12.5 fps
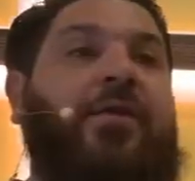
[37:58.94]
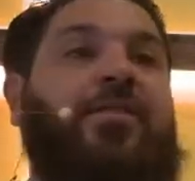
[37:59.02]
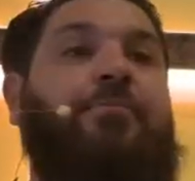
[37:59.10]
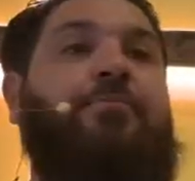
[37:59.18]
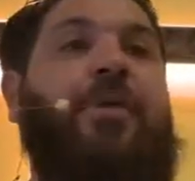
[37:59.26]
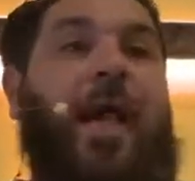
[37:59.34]

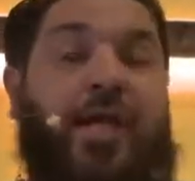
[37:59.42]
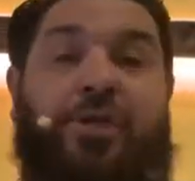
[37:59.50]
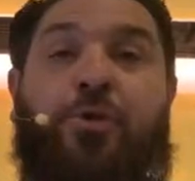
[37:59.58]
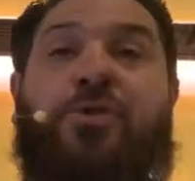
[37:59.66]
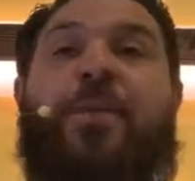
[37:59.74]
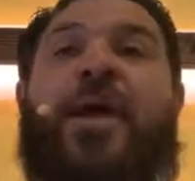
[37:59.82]
to, and she
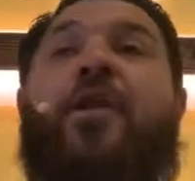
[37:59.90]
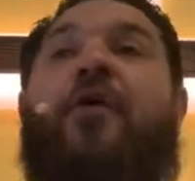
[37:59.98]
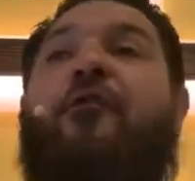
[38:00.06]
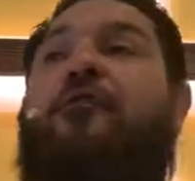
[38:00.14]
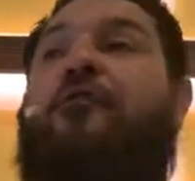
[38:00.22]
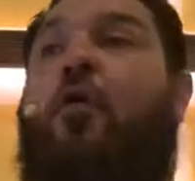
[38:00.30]
was
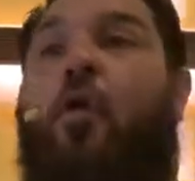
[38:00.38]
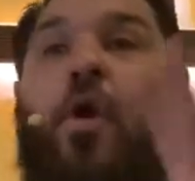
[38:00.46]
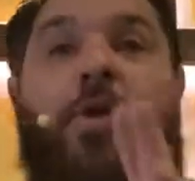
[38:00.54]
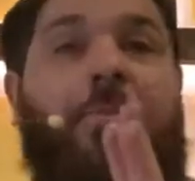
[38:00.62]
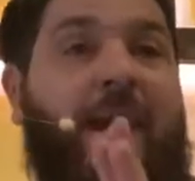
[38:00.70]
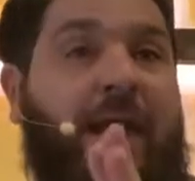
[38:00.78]
made
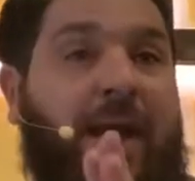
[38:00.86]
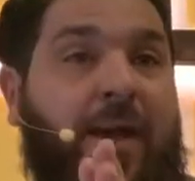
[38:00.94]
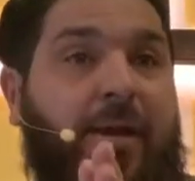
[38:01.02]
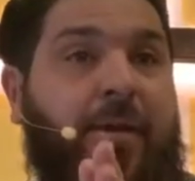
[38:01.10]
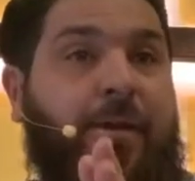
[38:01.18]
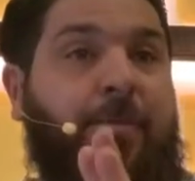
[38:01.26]
for
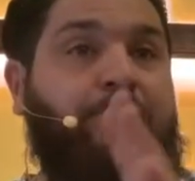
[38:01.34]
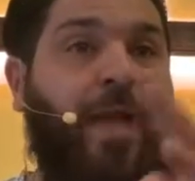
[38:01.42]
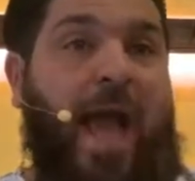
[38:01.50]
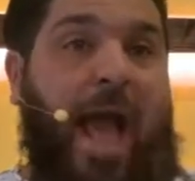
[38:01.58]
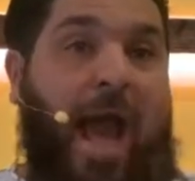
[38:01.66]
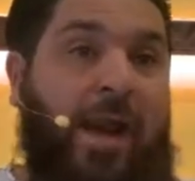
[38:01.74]
man.
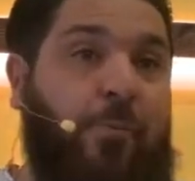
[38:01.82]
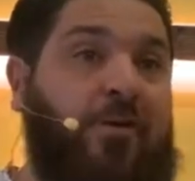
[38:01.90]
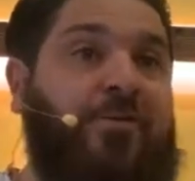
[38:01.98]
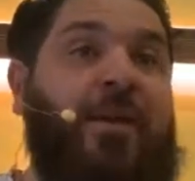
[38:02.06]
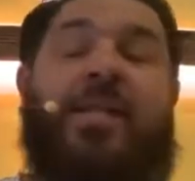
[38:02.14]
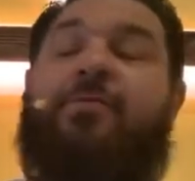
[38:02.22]
Adam
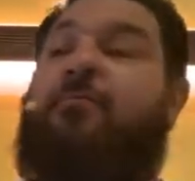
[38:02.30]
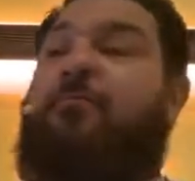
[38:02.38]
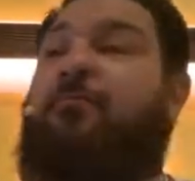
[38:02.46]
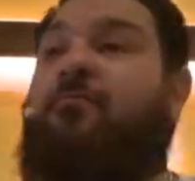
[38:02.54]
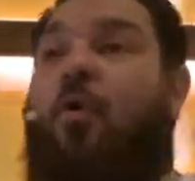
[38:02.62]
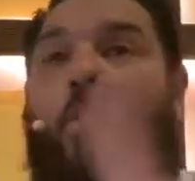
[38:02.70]
was made
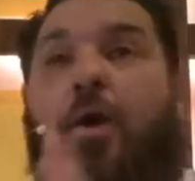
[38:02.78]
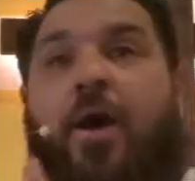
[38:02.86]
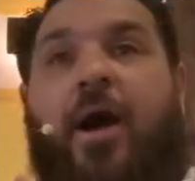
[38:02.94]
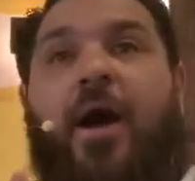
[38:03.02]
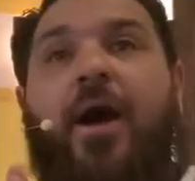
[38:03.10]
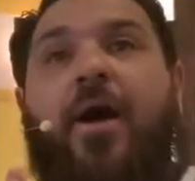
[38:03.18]
for
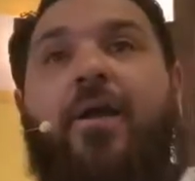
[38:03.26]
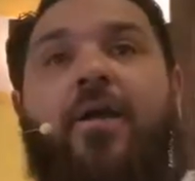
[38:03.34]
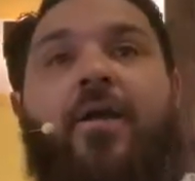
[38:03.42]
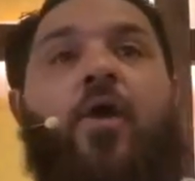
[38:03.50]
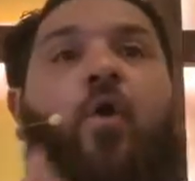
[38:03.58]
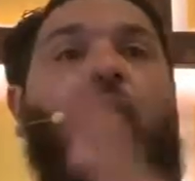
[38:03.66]
God.
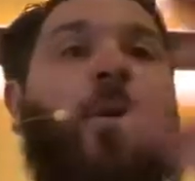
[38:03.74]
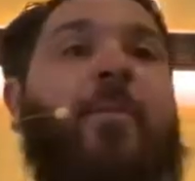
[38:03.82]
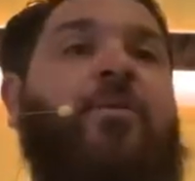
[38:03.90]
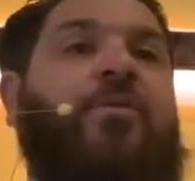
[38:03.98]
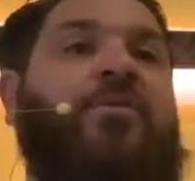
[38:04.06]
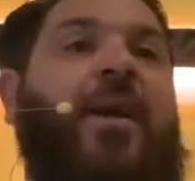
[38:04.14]

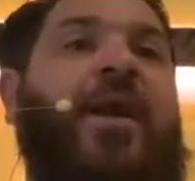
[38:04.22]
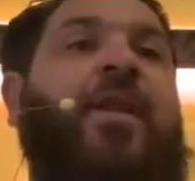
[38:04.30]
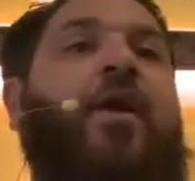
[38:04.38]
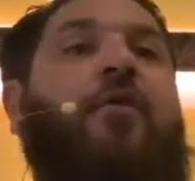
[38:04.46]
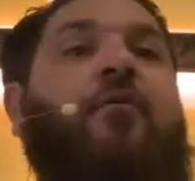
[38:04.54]
Woman was made